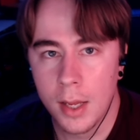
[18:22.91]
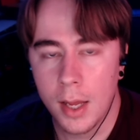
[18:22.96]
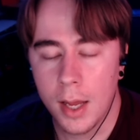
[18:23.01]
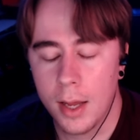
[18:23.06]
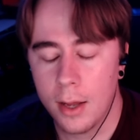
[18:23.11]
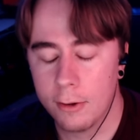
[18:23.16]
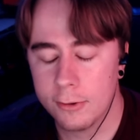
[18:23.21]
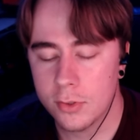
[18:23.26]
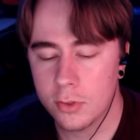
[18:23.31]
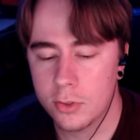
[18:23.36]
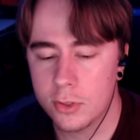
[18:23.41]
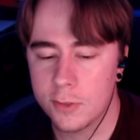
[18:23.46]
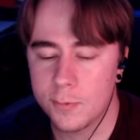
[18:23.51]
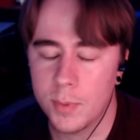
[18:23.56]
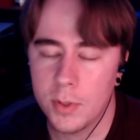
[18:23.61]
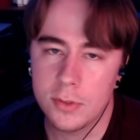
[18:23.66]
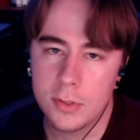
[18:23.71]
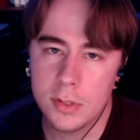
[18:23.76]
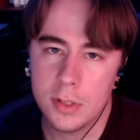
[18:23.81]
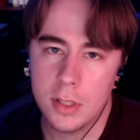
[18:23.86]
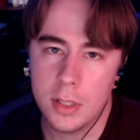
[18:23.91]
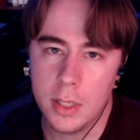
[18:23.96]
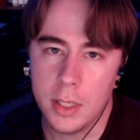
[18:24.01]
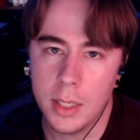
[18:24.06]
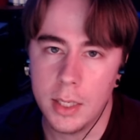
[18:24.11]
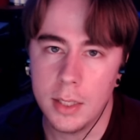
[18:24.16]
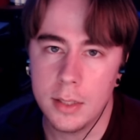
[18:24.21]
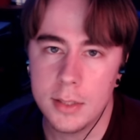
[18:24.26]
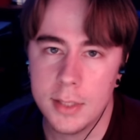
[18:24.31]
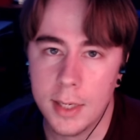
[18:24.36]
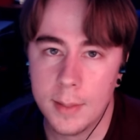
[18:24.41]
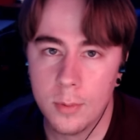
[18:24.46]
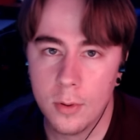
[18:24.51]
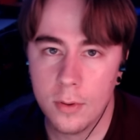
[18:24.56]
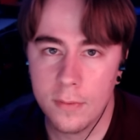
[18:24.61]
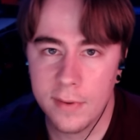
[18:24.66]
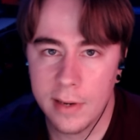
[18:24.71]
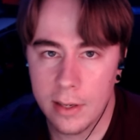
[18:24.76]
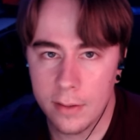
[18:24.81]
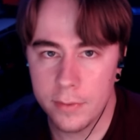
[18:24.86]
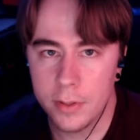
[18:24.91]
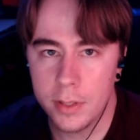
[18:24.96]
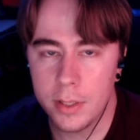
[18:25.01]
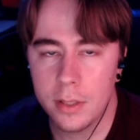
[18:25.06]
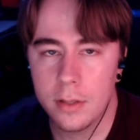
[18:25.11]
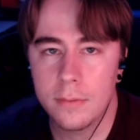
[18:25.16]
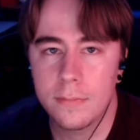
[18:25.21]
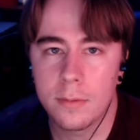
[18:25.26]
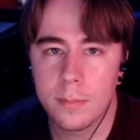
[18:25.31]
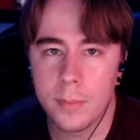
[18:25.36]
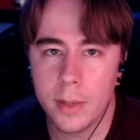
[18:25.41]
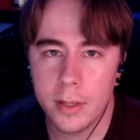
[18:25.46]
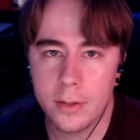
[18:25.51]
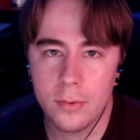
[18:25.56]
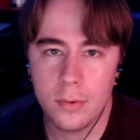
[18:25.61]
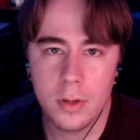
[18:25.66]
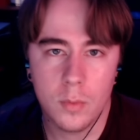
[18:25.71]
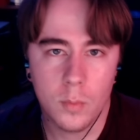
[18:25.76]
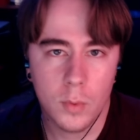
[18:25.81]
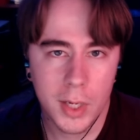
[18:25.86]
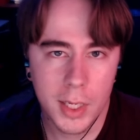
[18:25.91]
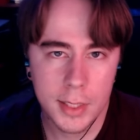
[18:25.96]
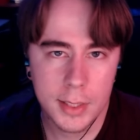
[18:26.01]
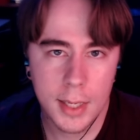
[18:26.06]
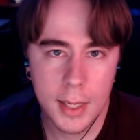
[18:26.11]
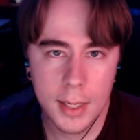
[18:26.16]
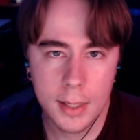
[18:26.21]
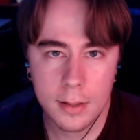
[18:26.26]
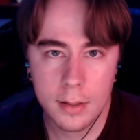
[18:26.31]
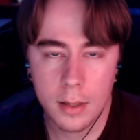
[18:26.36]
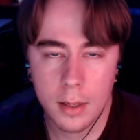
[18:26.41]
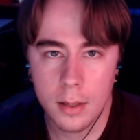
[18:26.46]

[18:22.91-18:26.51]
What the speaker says: I also just posted a deck profile video for my green-white deck